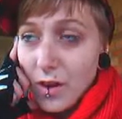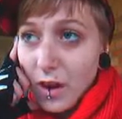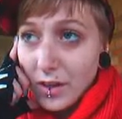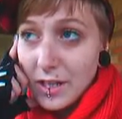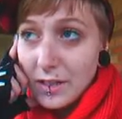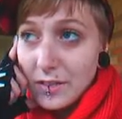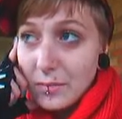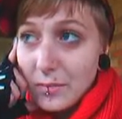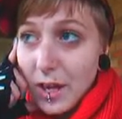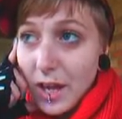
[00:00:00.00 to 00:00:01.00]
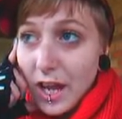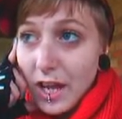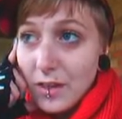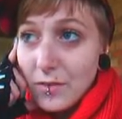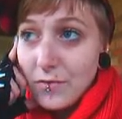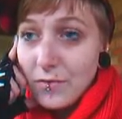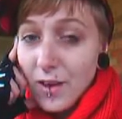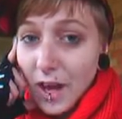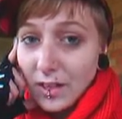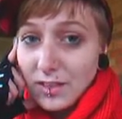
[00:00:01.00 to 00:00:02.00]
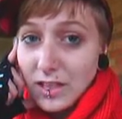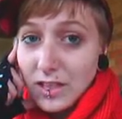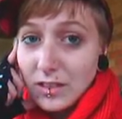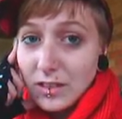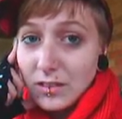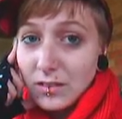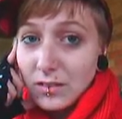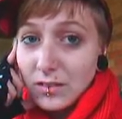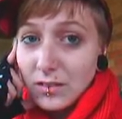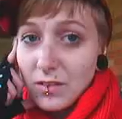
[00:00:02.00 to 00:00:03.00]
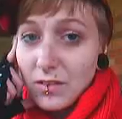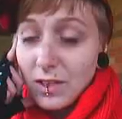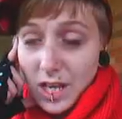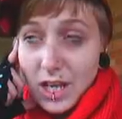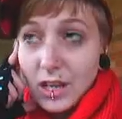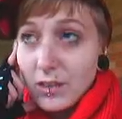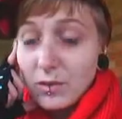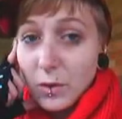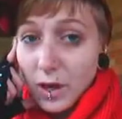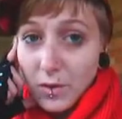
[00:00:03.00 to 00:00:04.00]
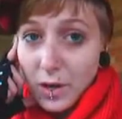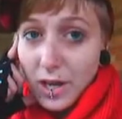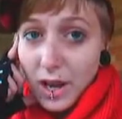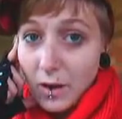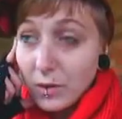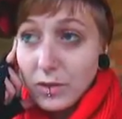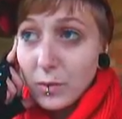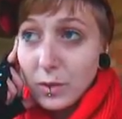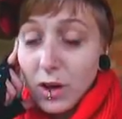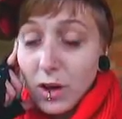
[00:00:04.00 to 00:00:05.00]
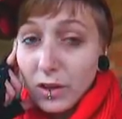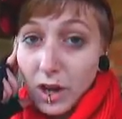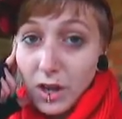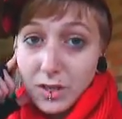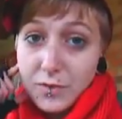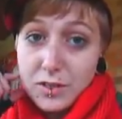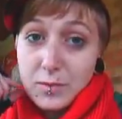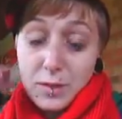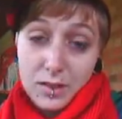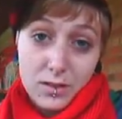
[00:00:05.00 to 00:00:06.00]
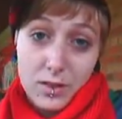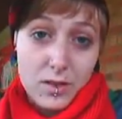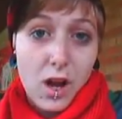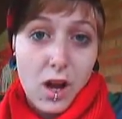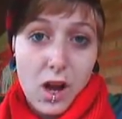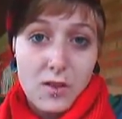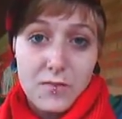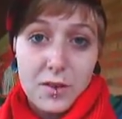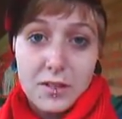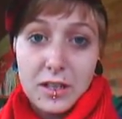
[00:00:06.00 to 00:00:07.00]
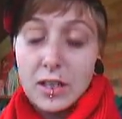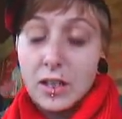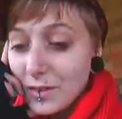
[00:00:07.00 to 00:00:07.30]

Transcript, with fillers: autism and vaccine thing that's going on right now. I don't even want to call it a controversy because there is no controversy.